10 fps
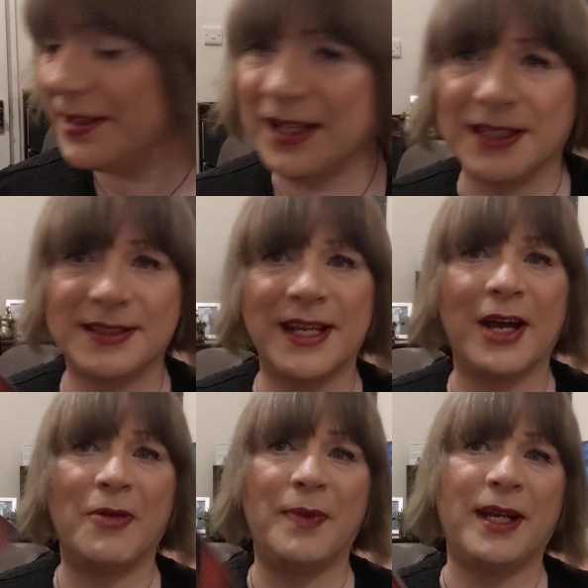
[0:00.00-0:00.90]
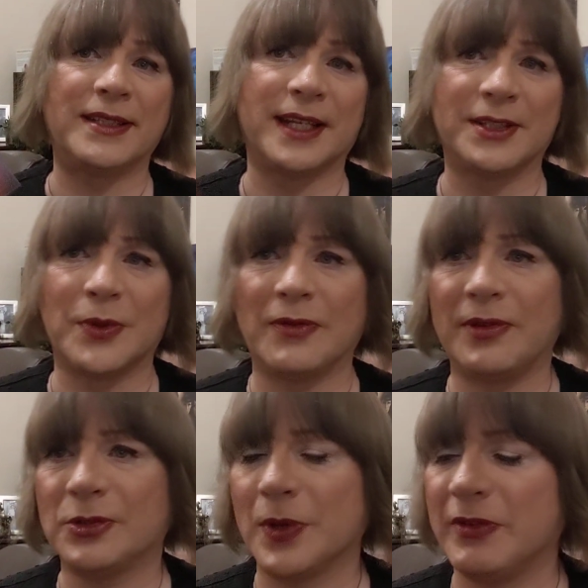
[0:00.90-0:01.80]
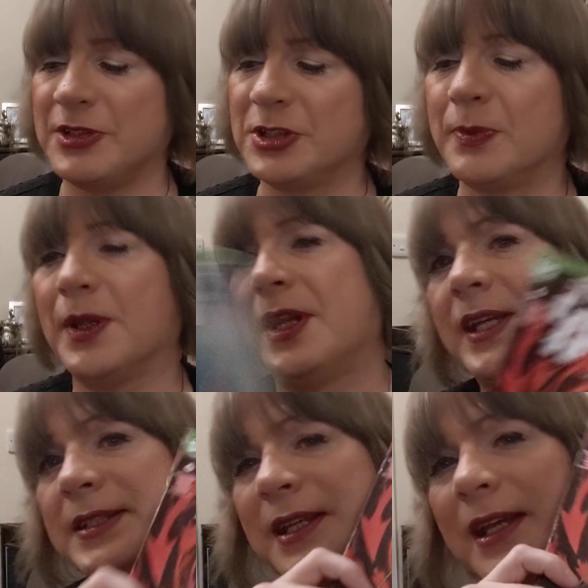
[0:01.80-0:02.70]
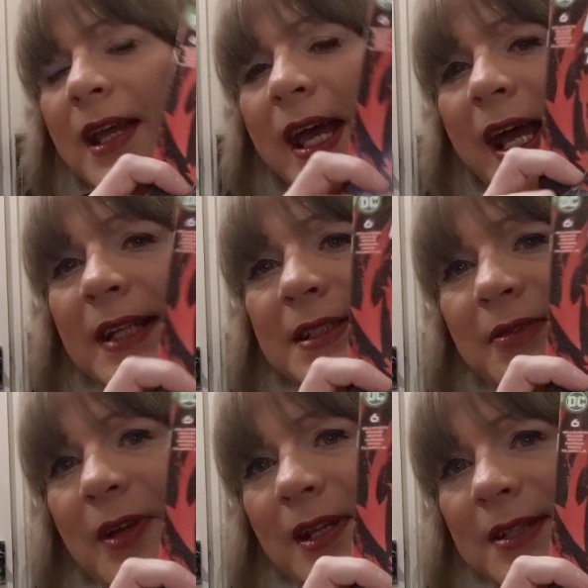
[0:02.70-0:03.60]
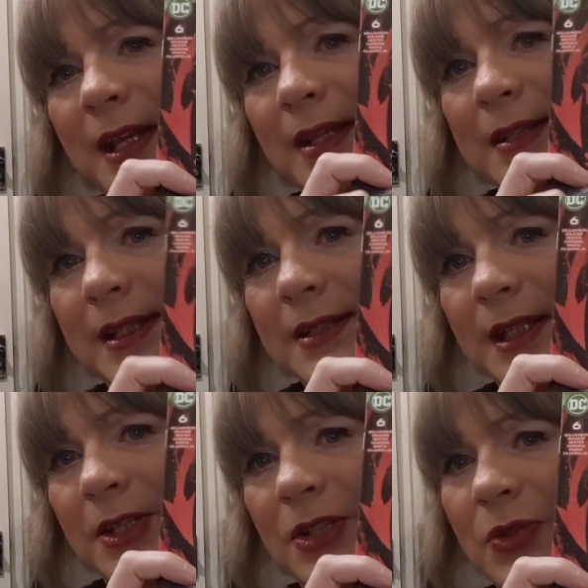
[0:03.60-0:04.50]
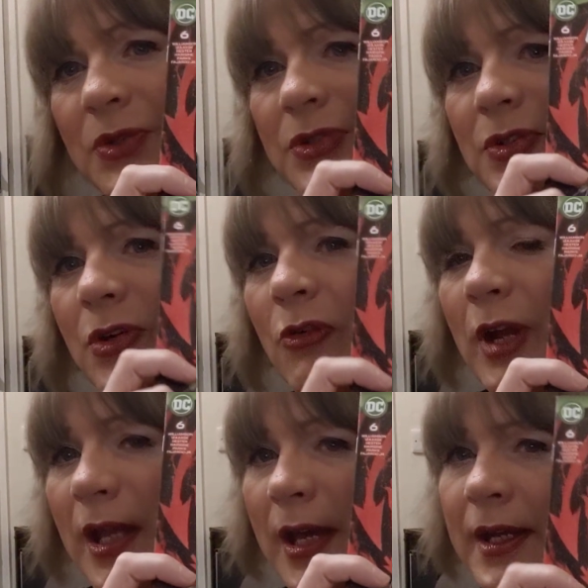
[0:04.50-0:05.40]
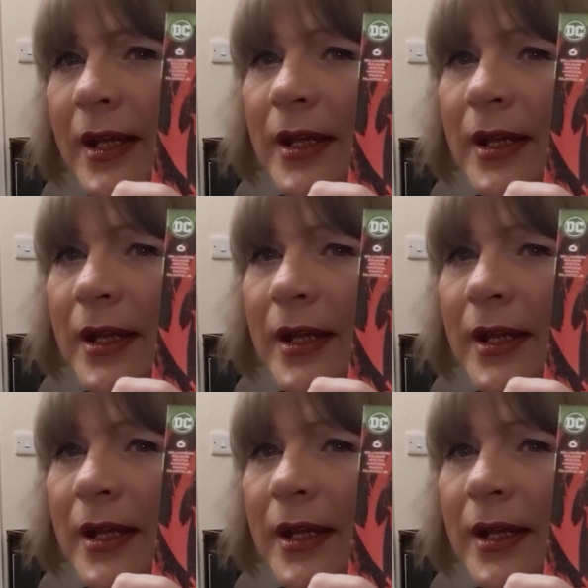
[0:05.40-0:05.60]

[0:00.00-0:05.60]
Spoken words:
it's now been extended to 12 issues, but this ends the first 6-issue storyline,